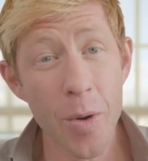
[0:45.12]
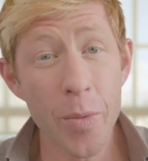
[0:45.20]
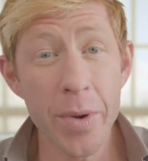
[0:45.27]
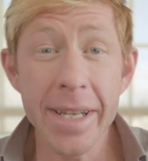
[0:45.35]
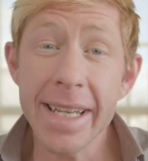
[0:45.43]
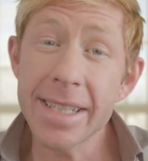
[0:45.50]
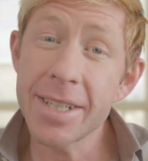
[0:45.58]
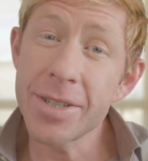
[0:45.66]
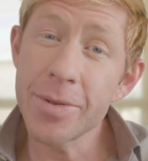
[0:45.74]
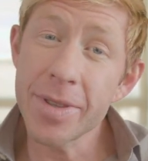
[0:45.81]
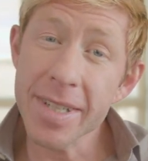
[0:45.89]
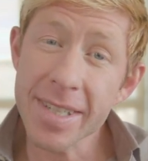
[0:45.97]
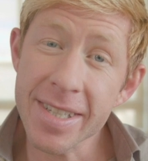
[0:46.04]
We need to
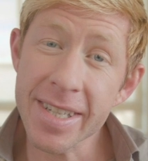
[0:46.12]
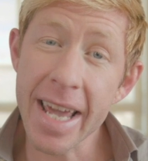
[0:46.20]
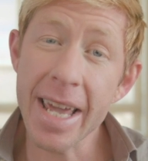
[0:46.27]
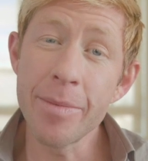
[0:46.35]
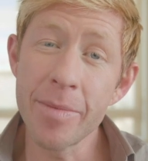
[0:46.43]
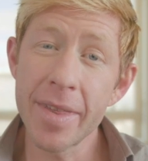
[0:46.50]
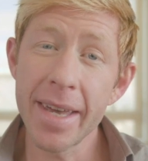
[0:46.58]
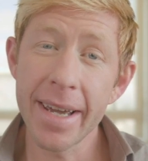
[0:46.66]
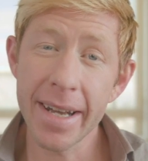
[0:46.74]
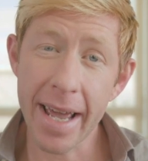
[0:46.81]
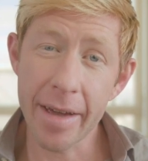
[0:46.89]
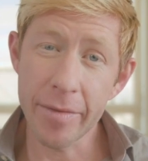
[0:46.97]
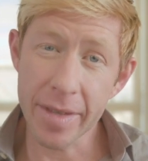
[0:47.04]
do the same thing
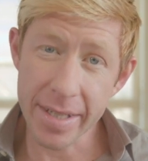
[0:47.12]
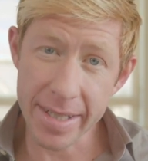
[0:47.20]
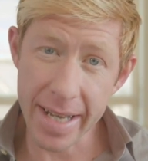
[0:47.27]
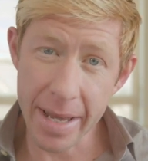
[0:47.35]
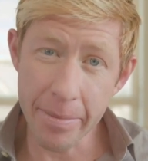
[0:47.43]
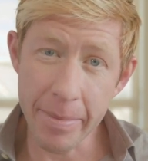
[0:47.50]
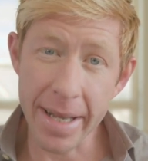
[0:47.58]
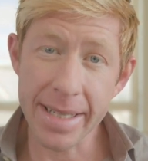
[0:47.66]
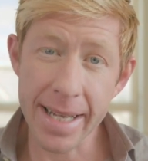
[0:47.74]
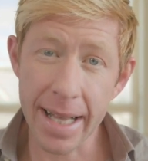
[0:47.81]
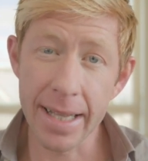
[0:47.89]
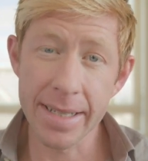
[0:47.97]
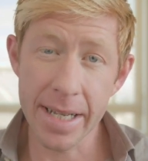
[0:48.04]
and have the same
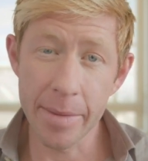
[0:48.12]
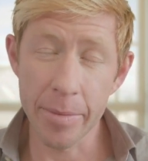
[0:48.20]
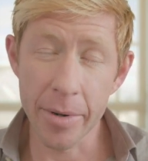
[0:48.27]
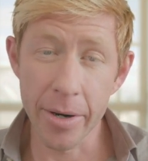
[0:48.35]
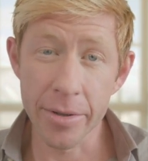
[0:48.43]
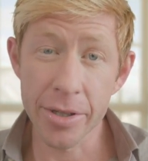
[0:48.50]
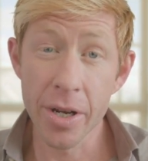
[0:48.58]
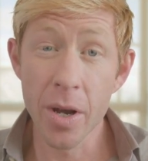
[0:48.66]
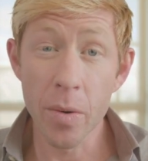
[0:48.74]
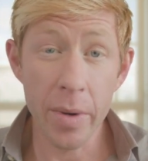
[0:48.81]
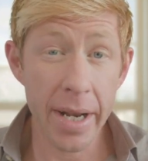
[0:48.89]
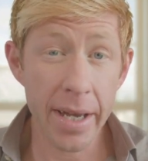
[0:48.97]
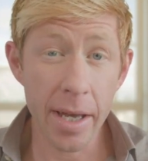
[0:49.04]
mentality approach
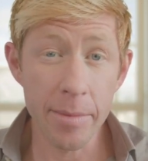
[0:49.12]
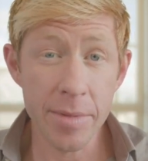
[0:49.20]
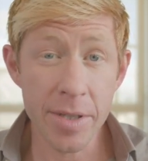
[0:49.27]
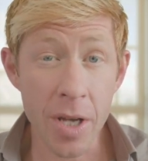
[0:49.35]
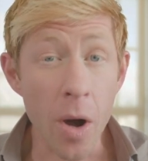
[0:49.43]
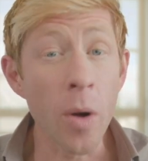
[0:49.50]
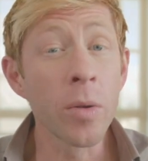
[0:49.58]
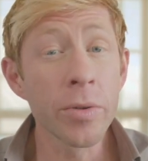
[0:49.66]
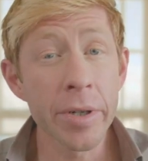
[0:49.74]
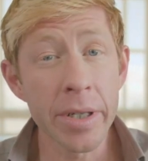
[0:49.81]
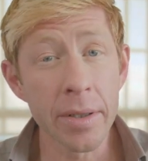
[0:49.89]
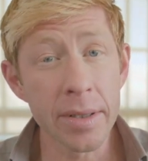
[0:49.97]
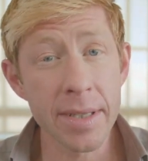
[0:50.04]
when it comes to
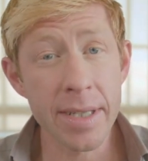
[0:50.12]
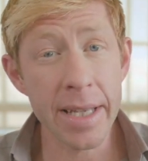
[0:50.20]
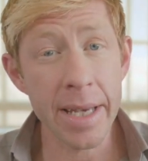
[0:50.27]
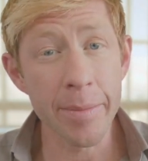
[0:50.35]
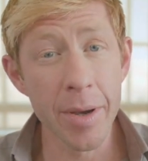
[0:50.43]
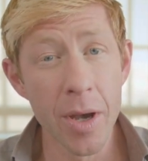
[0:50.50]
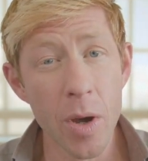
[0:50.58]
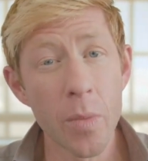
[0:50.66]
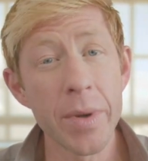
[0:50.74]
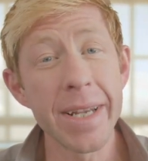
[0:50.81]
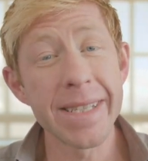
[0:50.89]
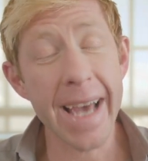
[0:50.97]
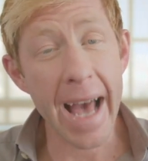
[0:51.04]
older adult sleep.
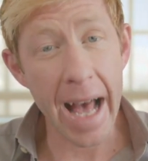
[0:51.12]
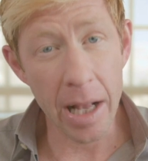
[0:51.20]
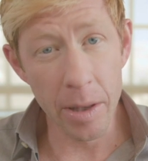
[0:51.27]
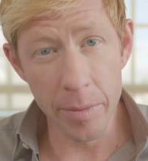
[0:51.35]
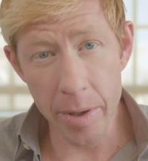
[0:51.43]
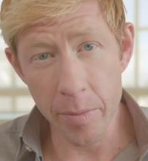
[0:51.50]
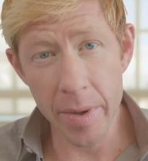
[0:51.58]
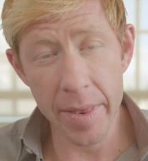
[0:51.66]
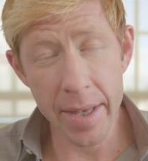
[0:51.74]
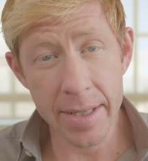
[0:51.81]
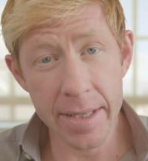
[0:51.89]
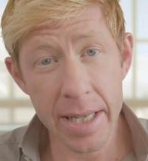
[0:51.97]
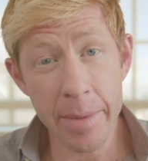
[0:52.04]
We need to help them with
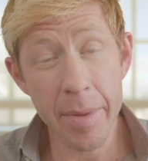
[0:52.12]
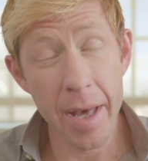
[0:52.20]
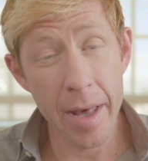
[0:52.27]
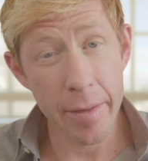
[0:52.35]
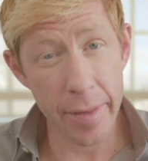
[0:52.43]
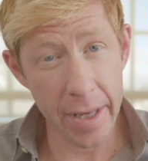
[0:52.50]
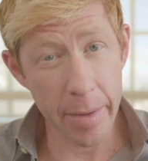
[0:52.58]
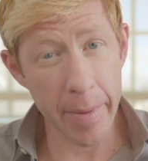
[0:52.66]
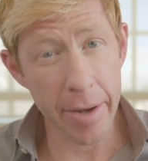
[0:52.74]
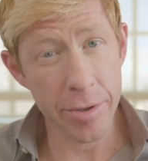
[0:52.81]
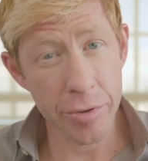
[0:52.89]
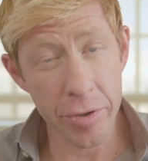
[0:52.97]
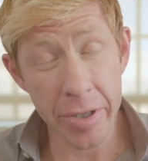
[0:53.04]
their sleep, think
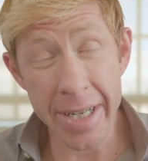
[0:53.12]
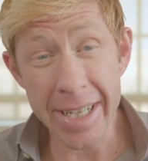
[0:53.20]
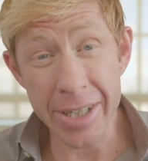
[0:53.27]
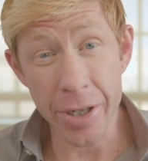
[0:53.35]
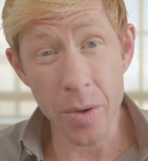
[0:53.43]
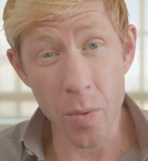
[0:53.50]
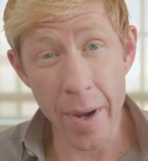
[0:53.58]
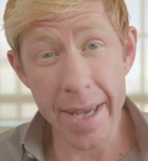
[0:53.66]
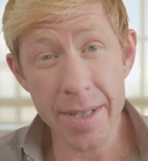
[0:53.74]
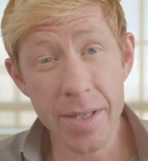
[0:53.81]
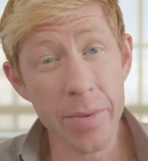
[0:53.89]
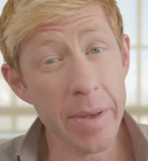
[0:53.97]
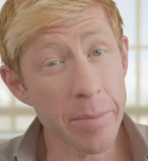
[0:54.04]
about strategic
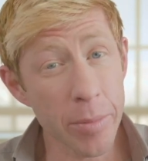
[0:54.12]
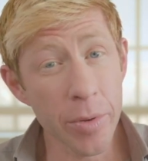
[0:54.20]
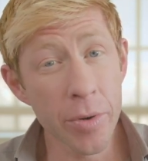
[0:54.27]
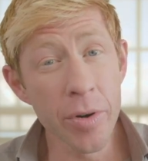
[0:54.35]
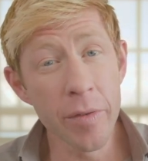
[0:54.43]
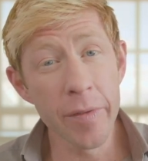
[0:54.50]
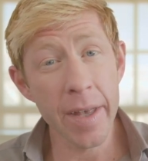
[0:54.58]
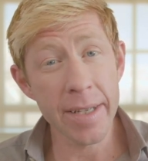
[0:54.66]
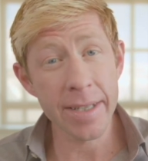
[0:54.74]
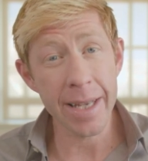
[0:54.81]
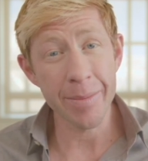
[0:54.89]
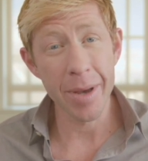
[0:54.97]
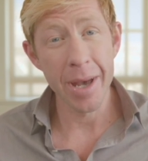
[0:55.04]
ways to improve their
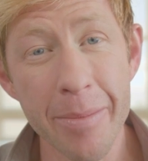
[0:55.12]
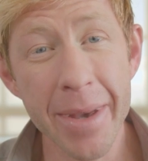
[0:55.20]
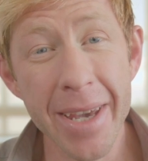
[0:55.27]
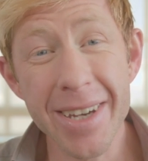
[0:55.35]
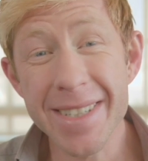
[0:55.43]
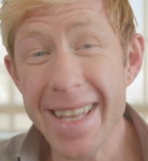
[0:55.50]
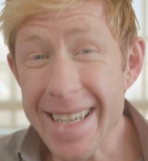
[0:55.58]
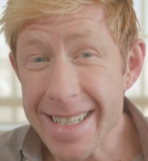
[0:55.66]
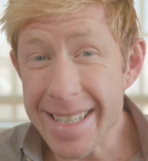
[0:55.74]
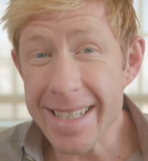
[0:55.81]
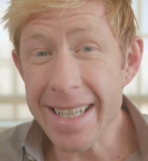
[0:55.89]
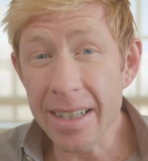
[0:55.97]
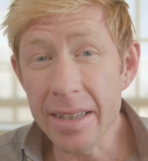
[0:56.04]
sleep, because they
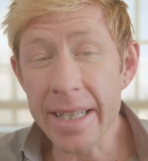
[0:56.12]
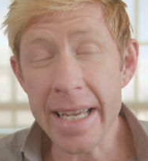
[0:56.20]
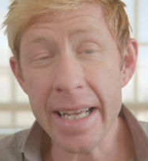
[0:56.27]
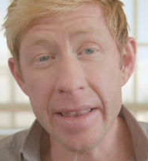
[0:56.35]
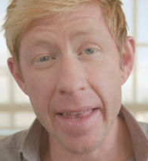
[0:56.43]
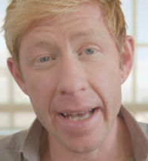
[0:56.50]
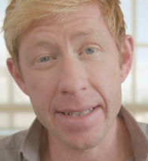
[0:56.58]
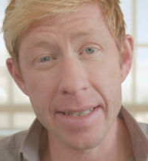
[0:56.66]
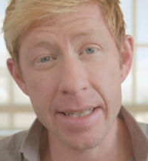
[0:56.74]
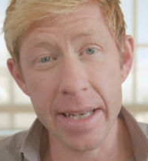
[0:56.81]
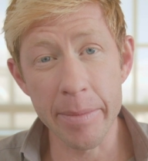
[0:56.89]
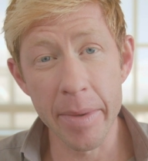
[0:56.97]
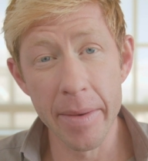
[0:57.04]
still need that
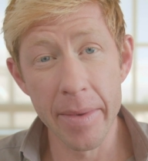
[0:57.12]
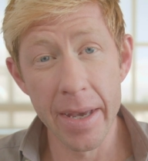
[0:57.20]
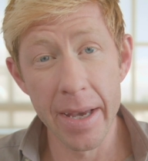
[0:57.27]
sleep.